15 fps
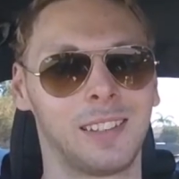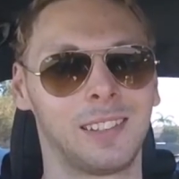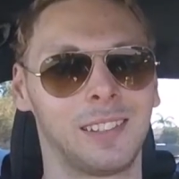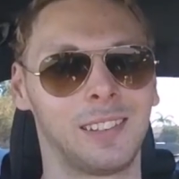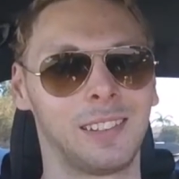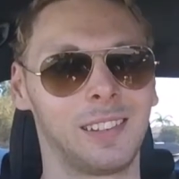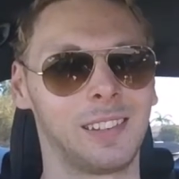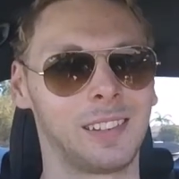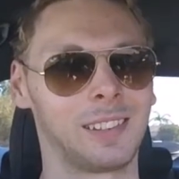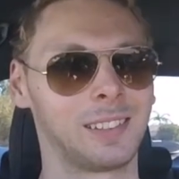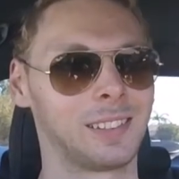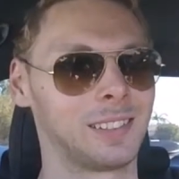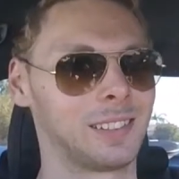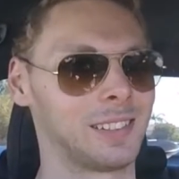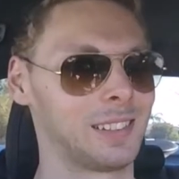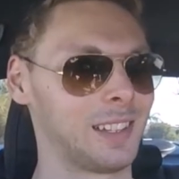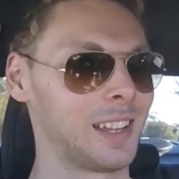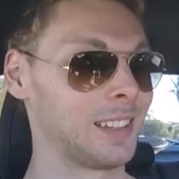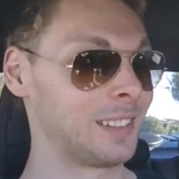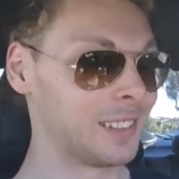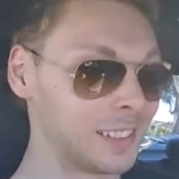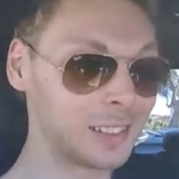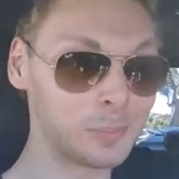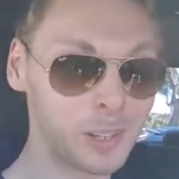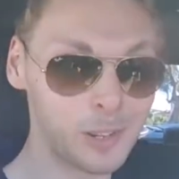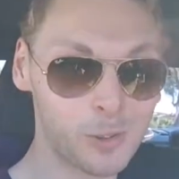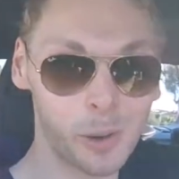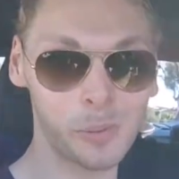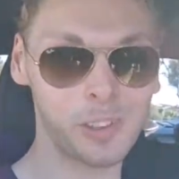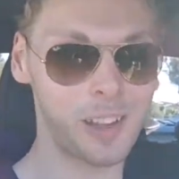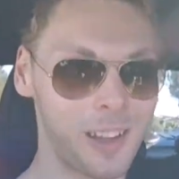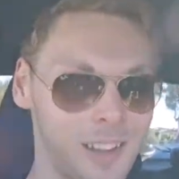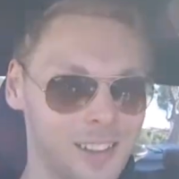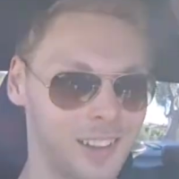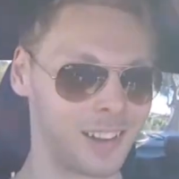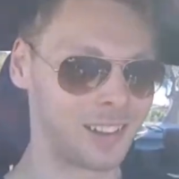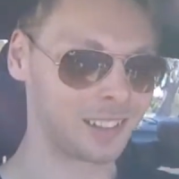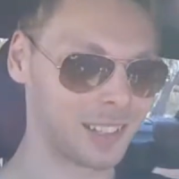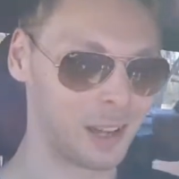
So yeah, and this is my dream car, guys.